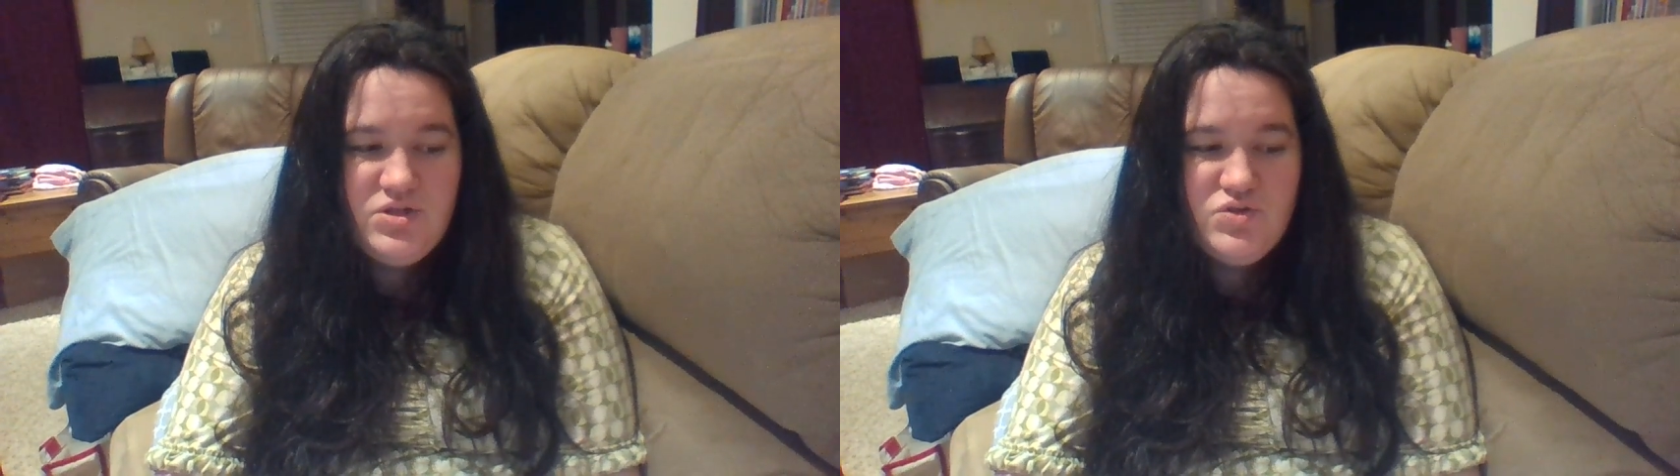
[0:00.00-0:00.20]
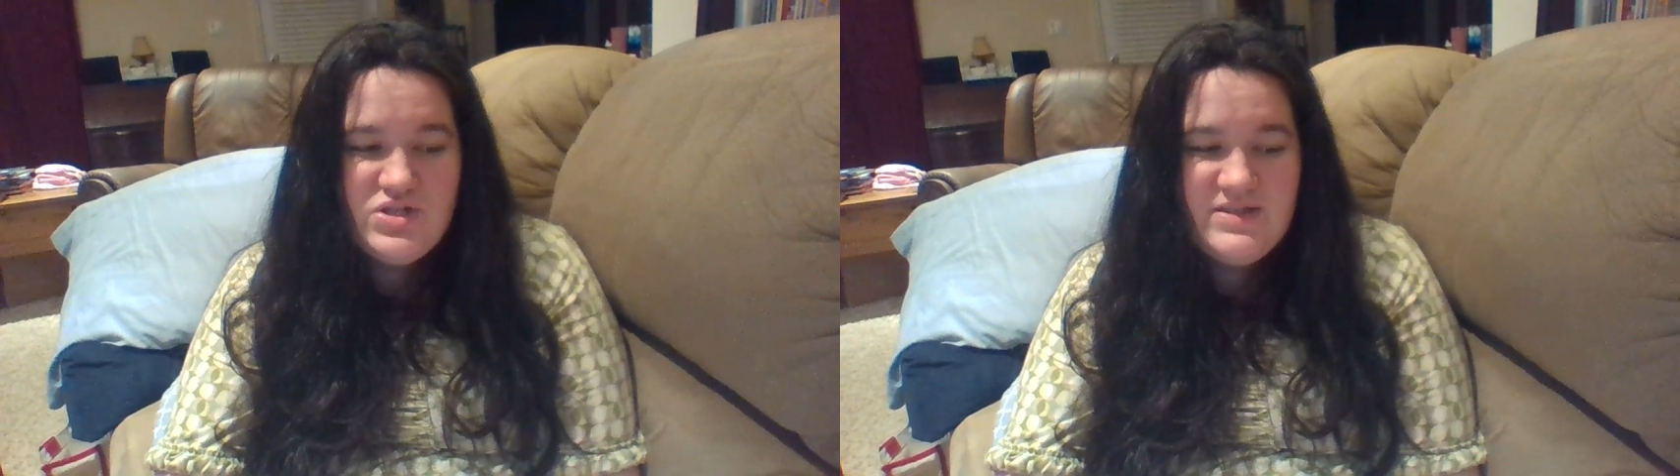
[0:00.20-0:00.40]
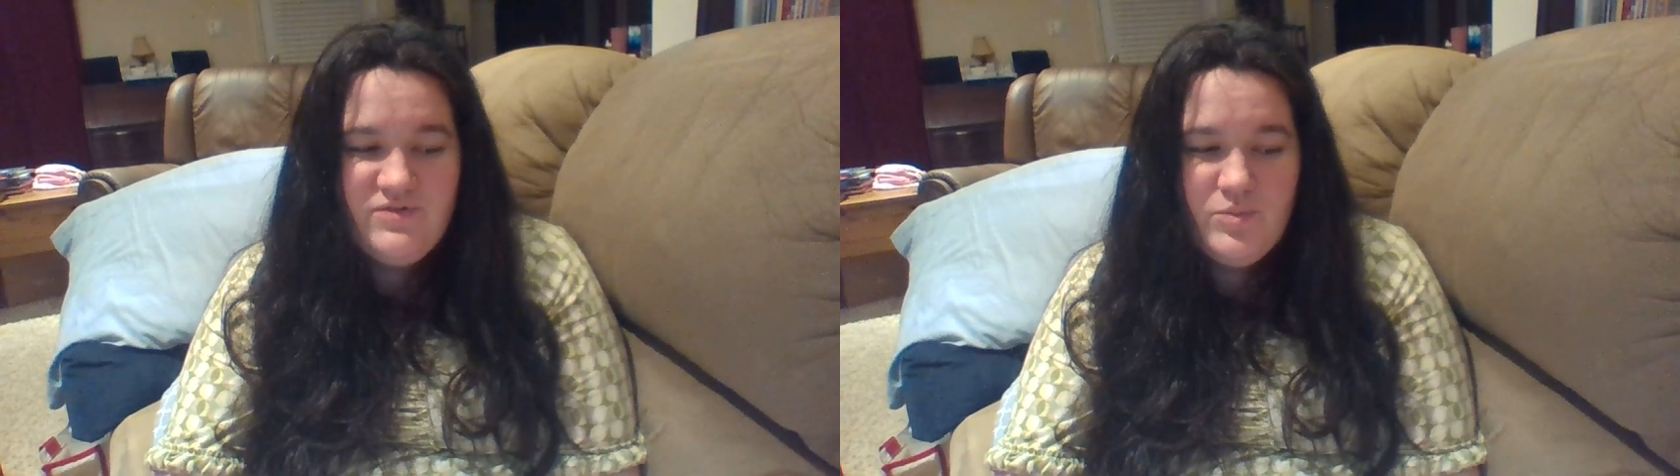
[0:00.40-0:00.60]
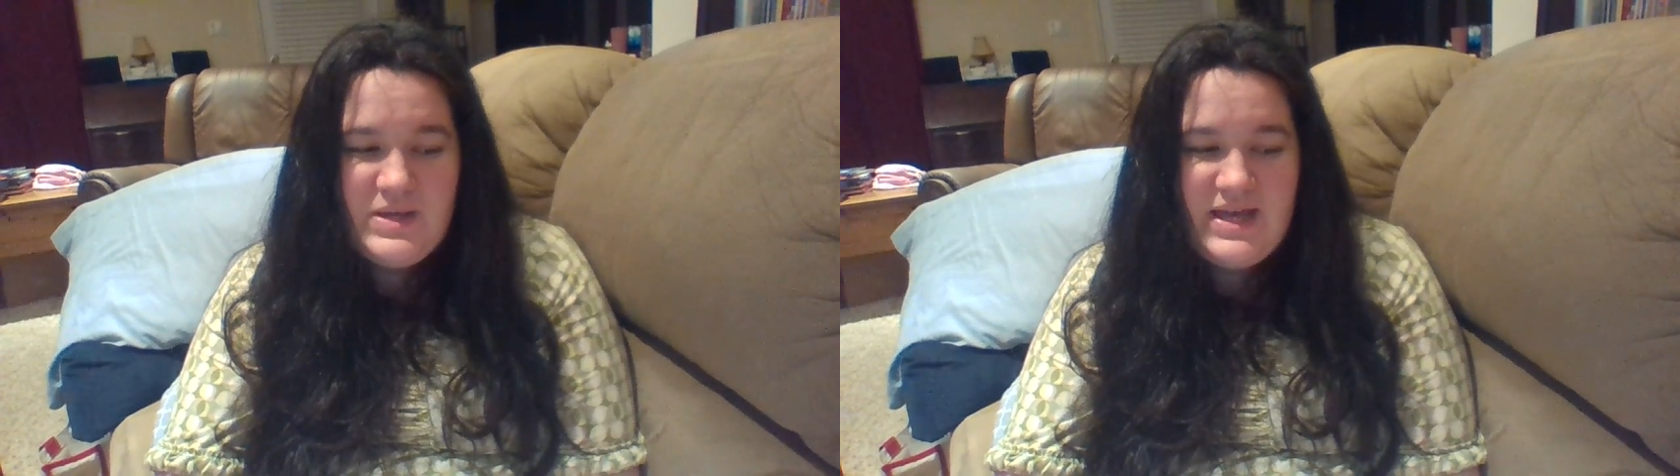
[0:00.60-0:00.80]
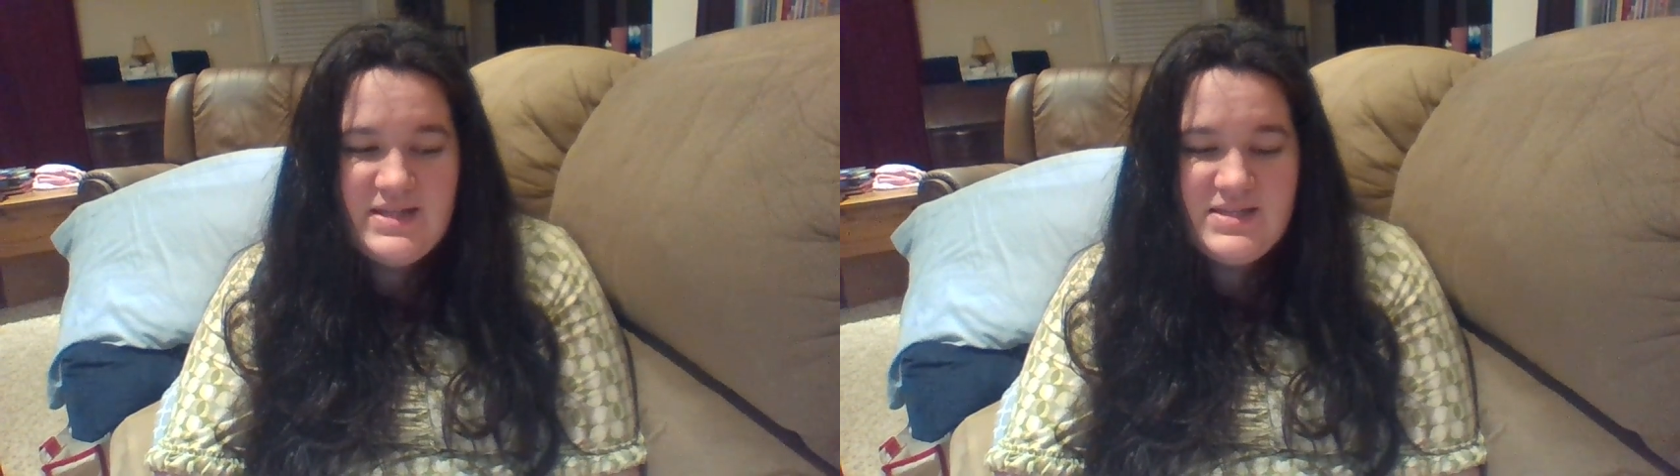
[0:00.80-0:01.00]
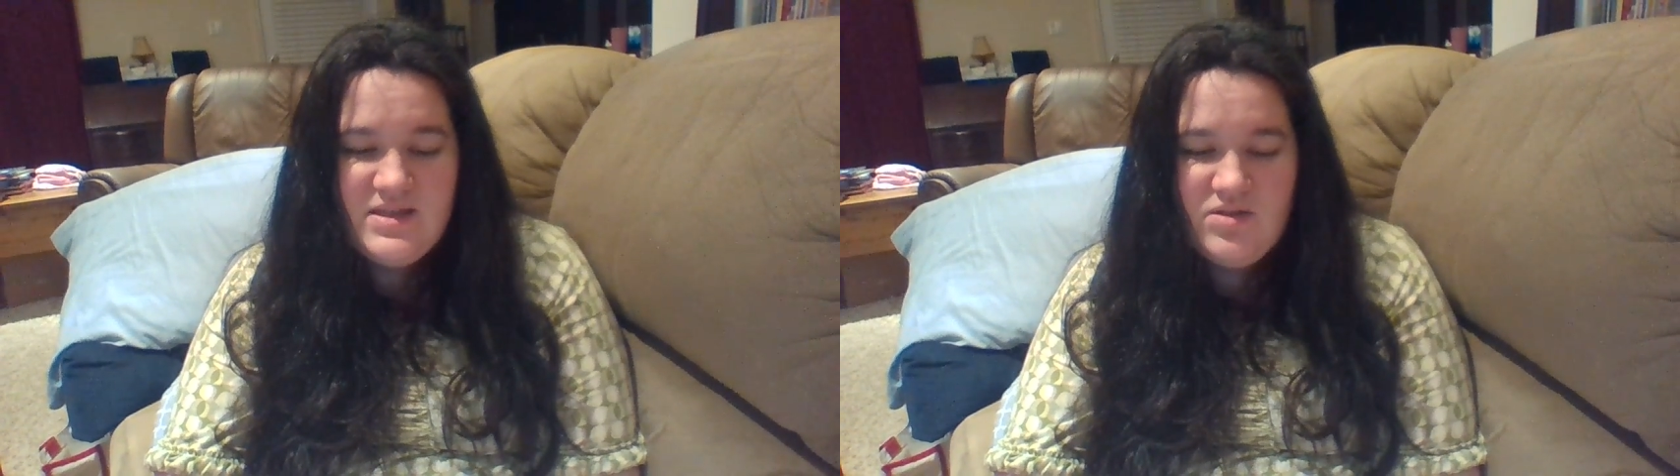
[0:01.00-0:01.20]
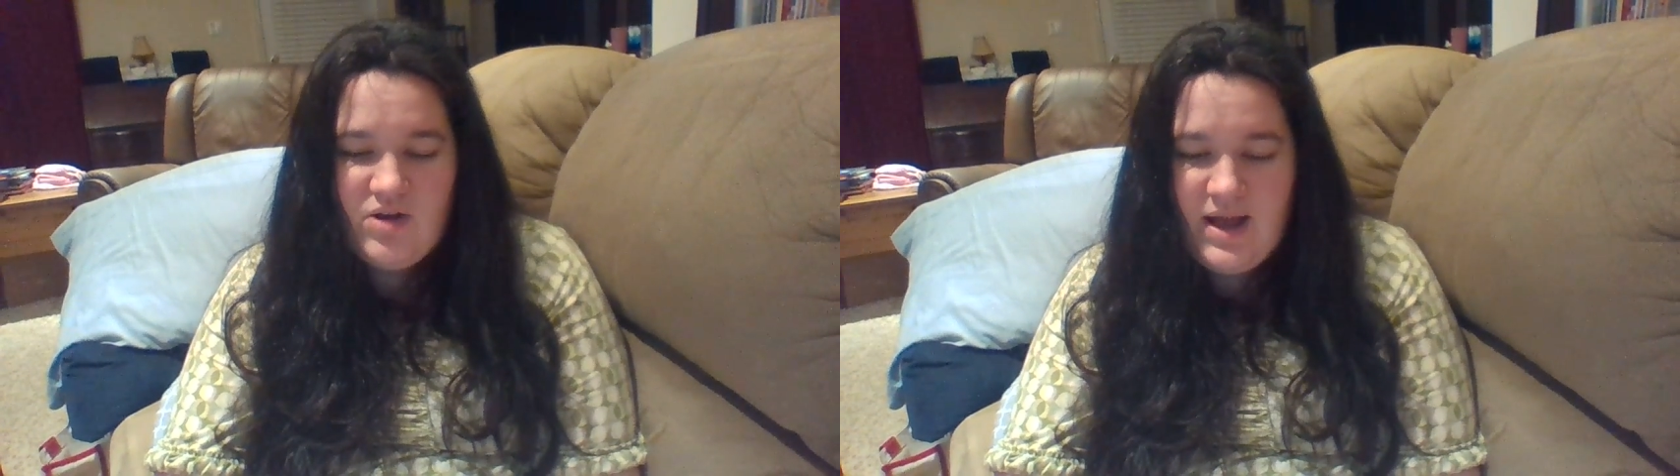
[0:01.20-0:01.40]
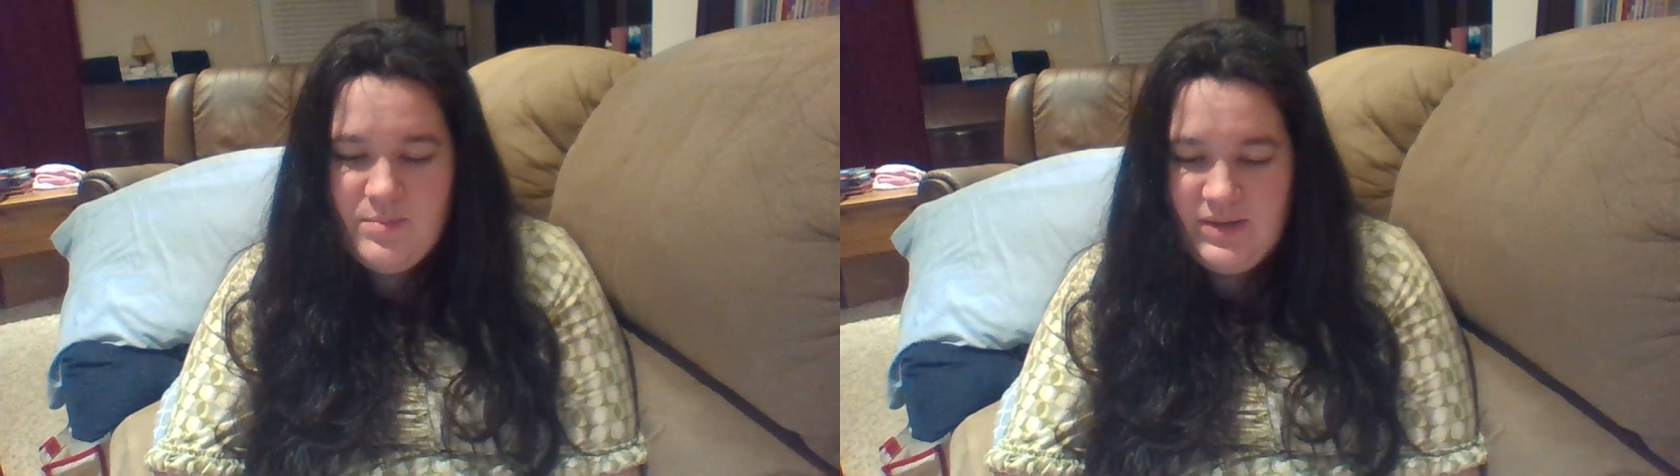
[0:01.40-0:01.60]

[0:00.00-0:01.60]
Usually for me, it's either I